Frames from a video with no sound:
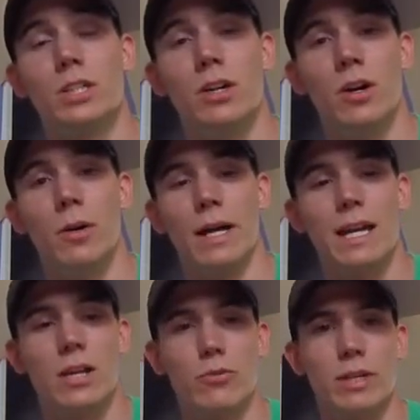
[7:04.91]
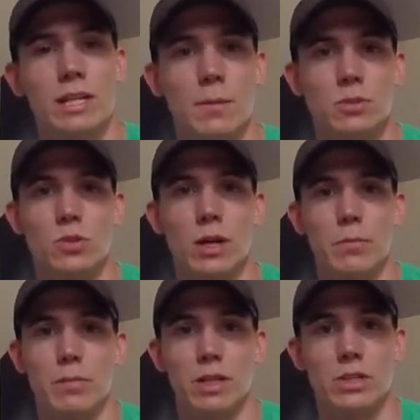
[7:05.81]
I kind of recapped squat
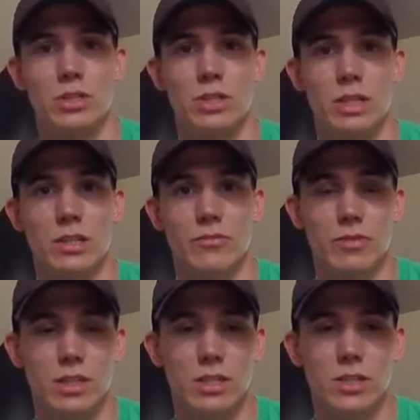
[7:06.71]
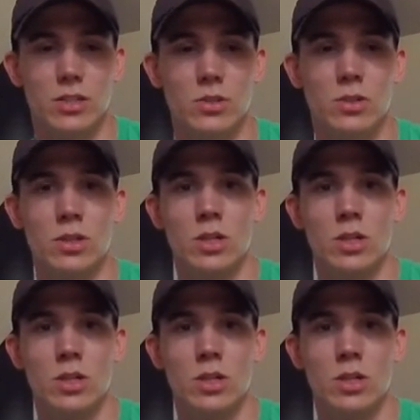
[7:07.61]
and bench in the video.